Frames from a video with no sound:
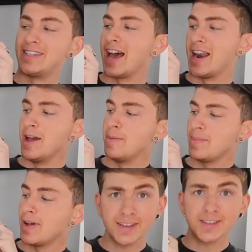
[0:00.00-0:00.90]

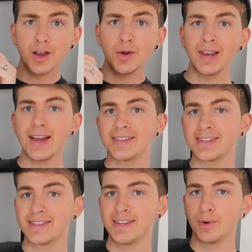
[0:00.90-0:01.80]
denim. So
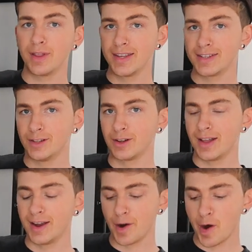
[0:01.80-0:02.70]
let's see what these look like